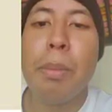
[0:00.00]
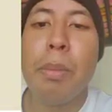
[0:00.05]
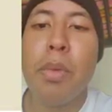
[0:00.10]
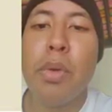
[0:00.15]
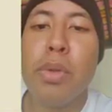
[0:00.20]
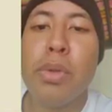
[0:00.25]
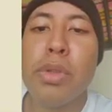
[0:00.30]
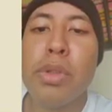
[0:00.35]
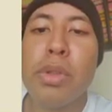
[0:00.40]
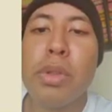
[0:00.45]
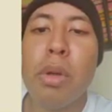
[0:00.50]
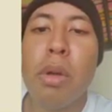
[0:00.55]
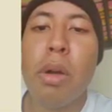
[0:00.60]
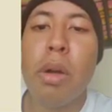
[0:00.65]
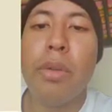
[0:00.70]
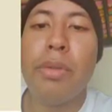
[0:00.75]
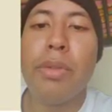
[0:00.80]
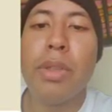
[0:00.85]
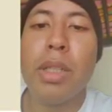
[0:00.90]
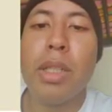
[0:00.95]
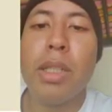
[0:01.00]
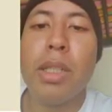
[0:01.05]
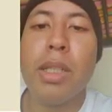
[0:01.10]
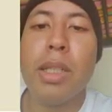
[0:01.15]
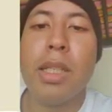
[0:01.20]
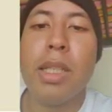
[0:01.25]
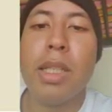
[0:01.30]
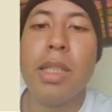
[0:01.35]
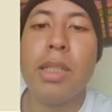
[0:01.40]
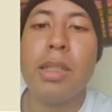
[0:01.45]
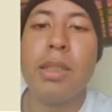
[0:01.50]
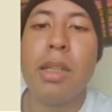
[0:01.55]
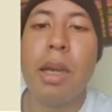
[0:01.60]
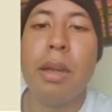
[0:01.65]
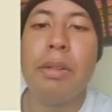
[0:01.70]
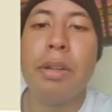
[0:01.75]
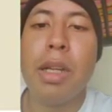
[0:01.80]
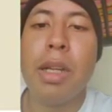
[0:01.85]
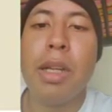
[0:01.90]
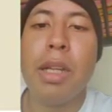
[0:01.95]
most of the heat
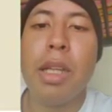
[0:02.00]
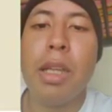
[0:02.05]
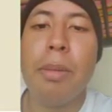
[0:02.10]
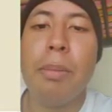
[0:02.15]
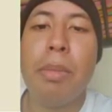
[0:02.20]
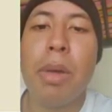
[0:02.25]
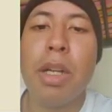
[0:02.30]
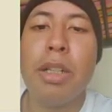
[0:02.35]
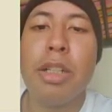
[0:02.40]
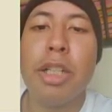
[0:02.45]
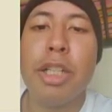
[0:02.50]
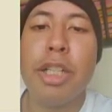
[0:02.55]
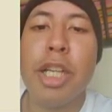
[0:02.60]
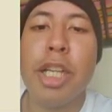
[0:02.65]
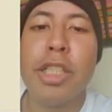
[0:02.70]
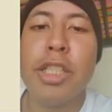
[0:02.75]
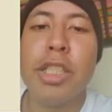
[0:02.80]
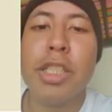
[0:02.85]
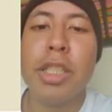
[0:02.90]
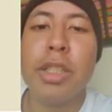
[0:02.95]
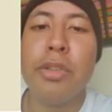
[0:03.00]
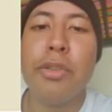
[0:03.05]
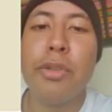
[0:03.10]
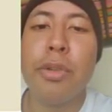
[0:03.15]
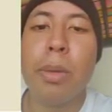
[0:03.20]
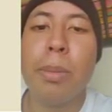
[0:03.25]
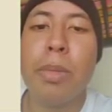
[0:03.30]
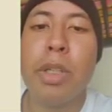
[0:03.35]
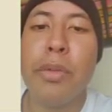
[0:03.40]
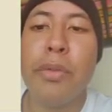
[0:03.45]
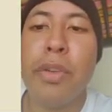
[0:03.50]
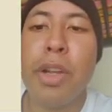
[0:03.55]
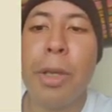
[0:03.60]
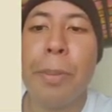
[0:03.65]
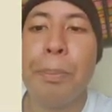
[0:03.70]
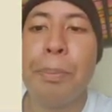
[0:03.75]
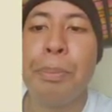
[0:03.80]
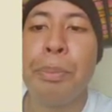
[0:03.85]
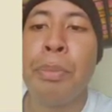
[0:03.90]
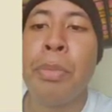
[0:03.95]
directly by radiation from the
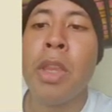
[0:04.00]
flame.